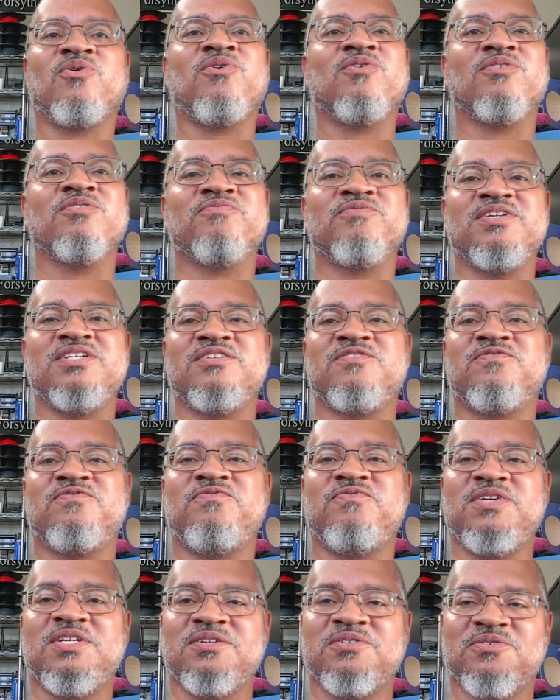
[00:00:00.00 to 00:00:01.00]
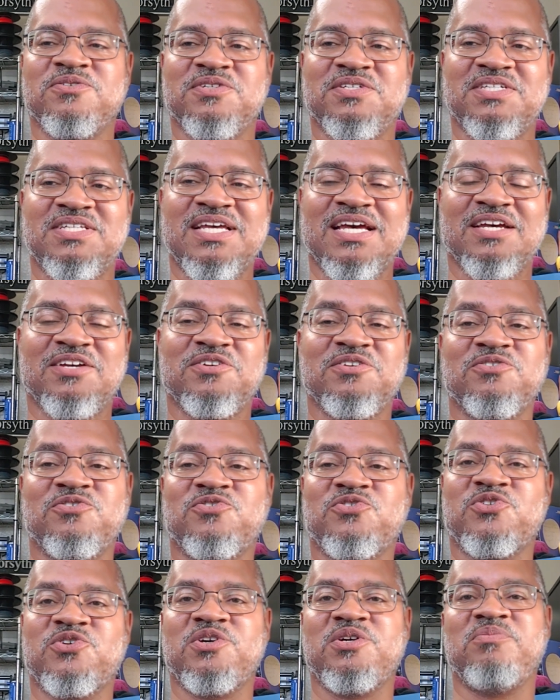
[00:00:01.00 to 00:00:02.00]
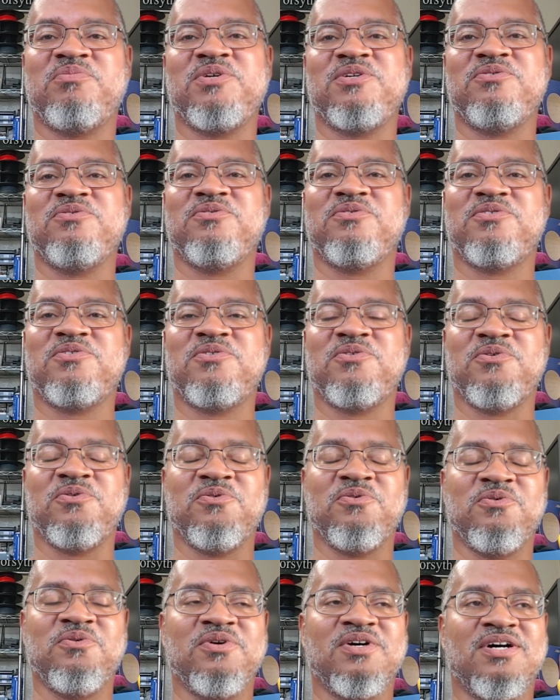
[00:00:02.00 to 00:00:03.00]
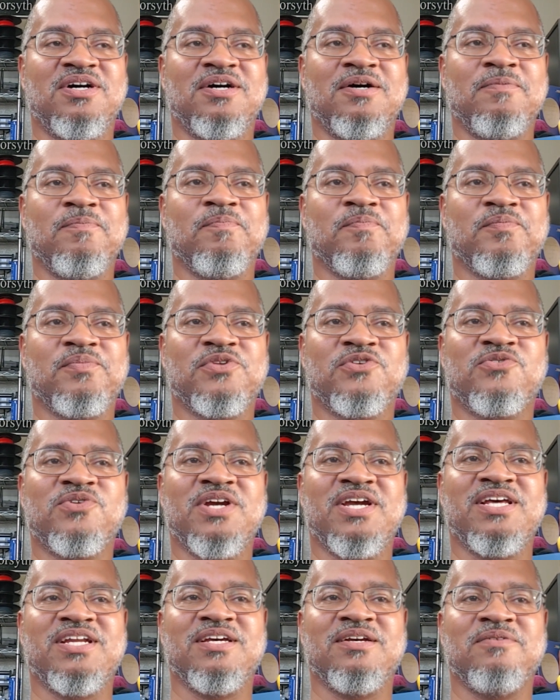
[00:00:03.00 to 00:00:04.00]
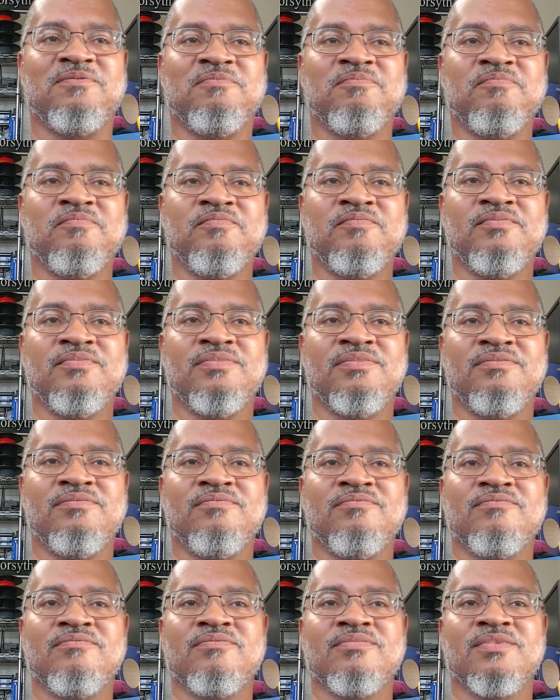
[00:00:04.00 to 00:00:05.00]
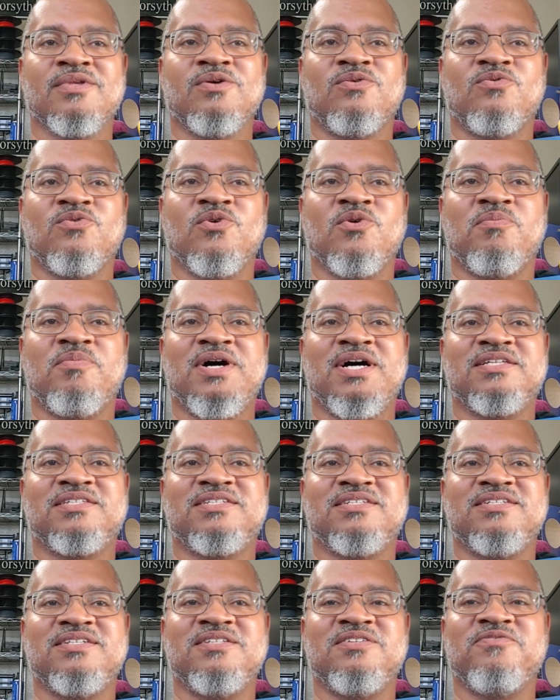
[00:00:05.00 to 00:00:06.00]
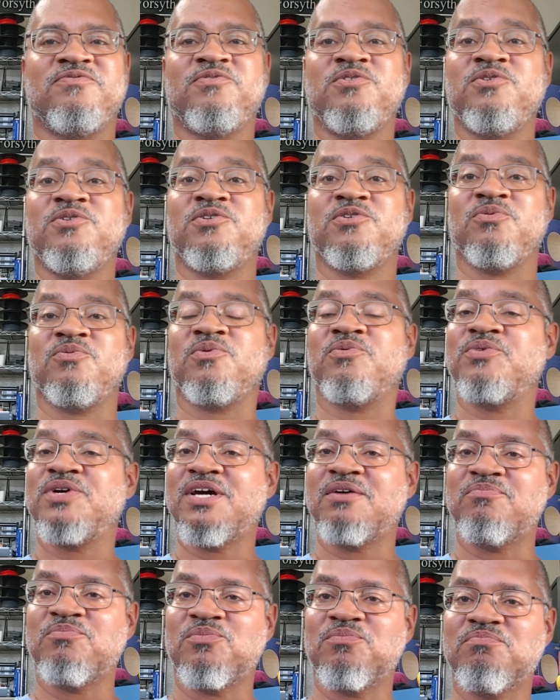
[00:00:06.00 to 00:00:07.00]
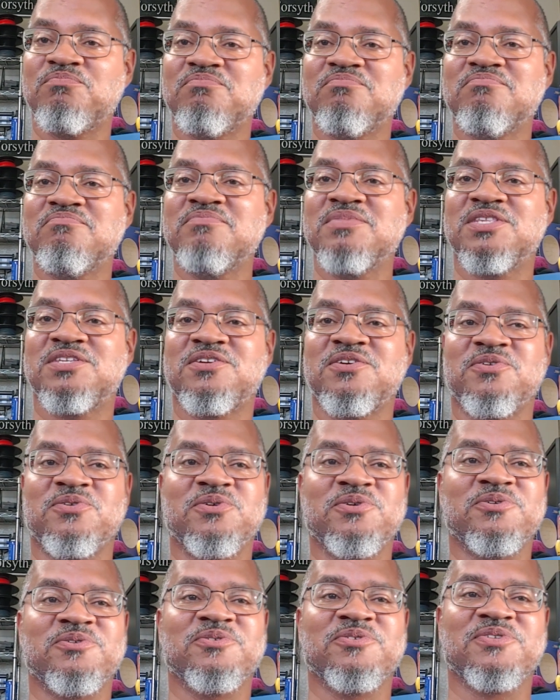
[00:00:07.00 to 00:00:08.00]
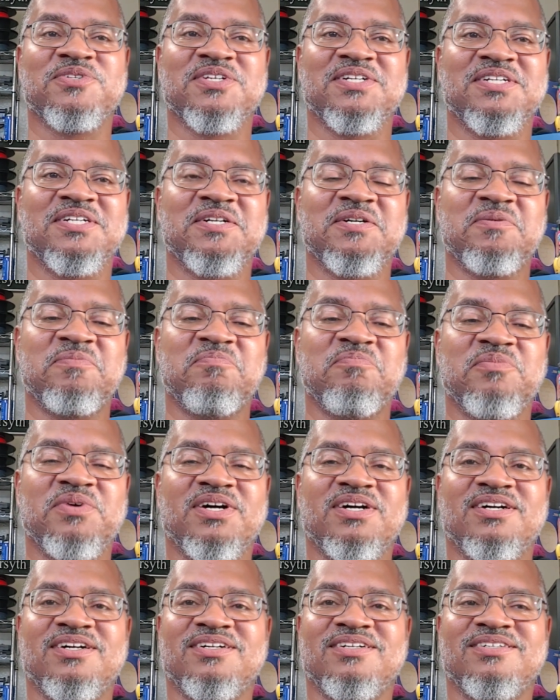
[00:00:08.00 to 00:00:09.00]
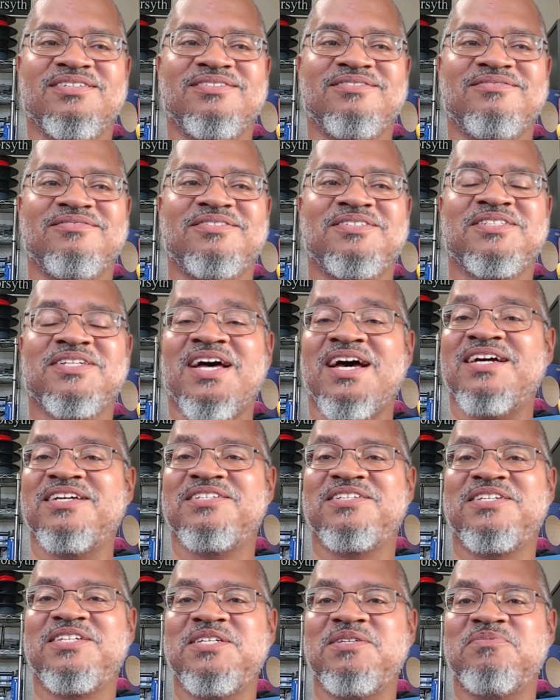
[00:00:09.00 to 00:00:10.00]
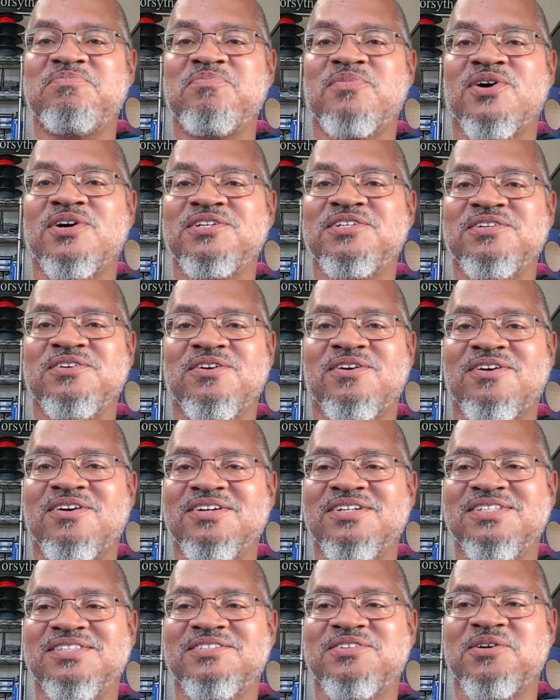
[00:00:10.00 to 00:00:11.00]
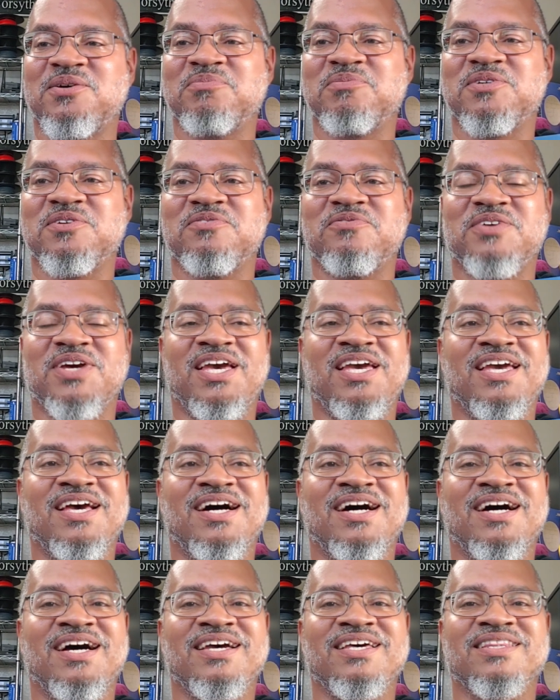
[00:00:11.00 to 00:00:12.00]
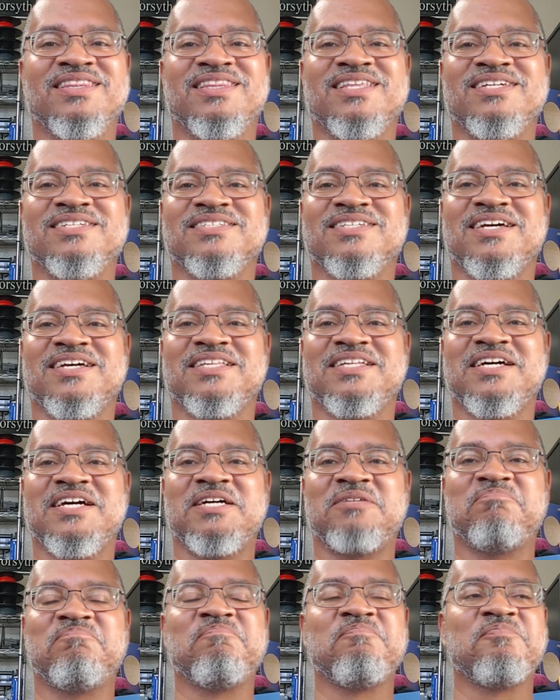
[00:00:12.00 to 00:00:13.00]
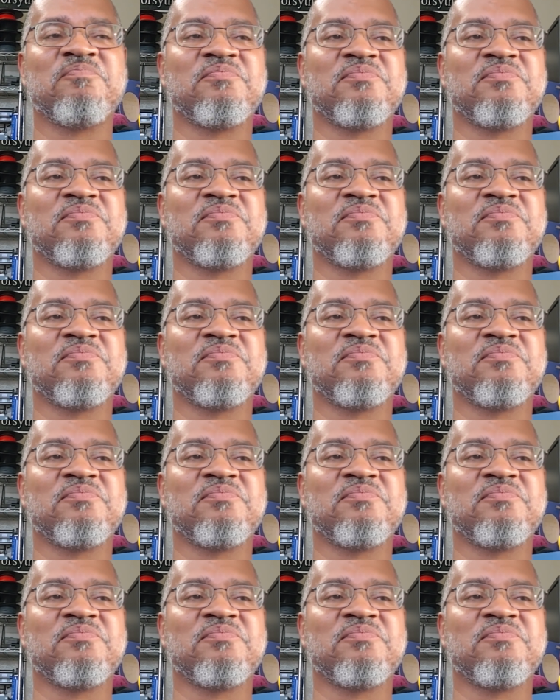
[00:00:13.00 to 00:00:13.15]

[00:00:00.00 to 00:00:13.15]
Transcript: all of these fields that contribute to creating robots in the future, when we have materials, science keeps marching on in terms of AI and things like that,